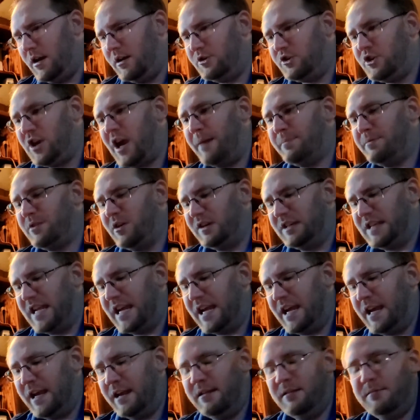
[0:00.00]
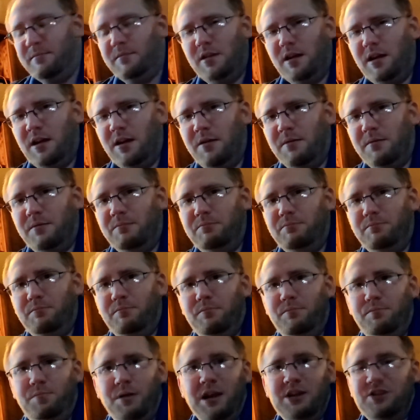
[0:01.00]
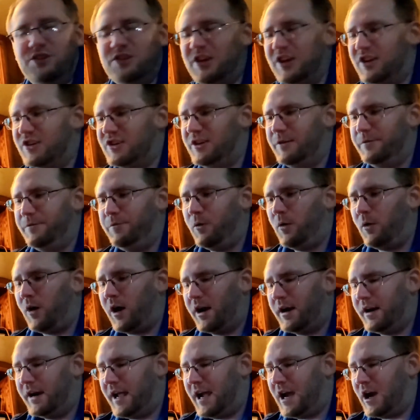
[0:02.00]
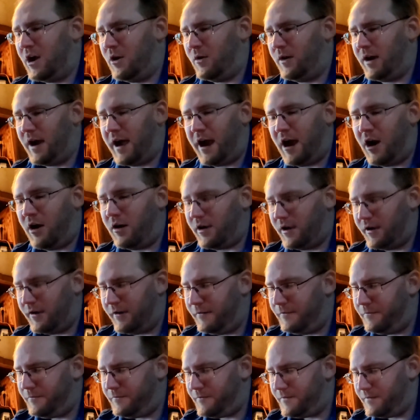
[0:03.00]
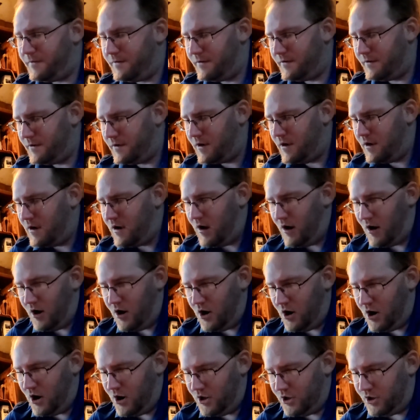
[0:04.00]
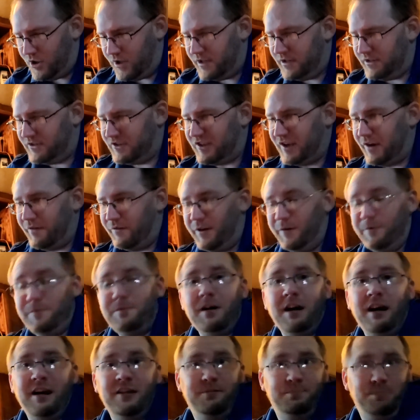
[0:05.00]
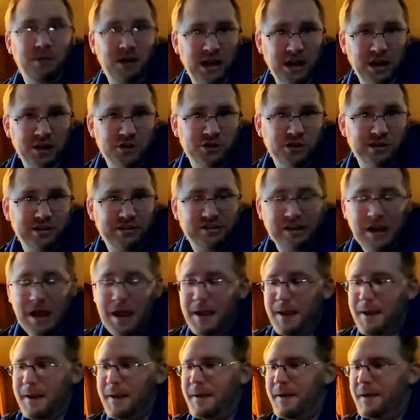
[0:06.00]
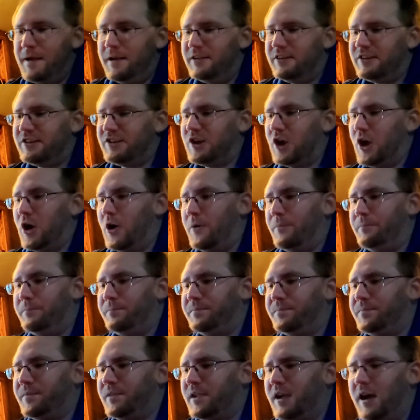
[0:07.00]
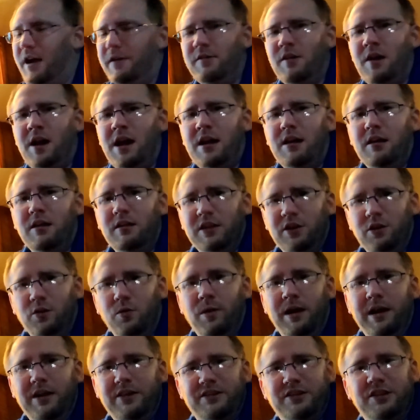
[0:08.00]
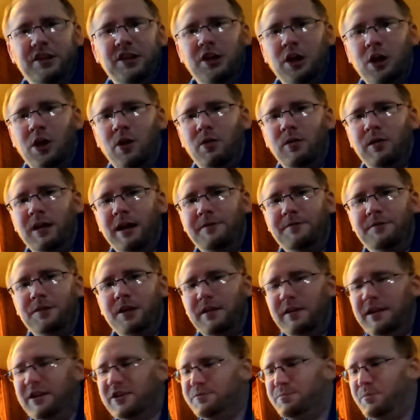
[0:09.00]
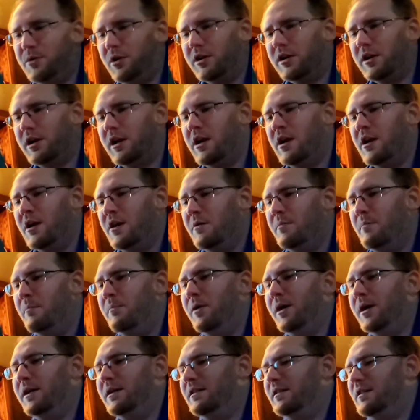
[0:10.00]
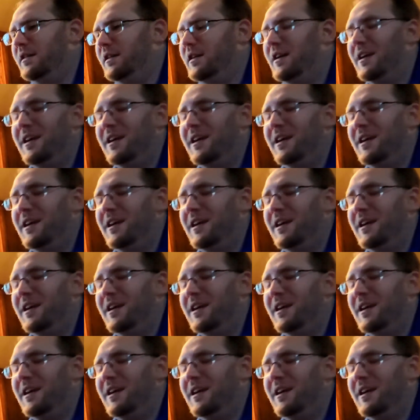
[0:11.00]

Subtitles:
chapter 10, page 64 right now, out of 175 pages. So I've got a little ways to go left on this book. But